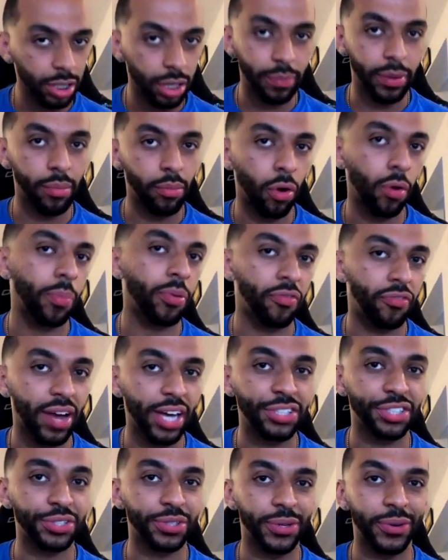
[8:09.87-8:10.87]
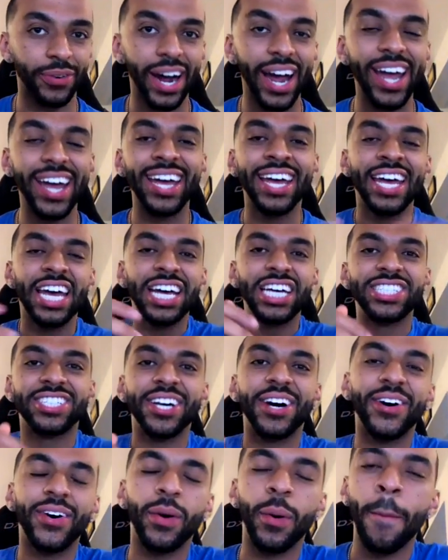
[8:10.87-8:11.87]
bit more professional, right?
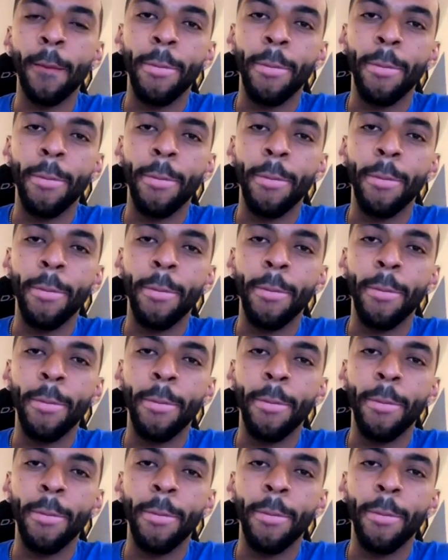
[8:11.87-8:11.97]
So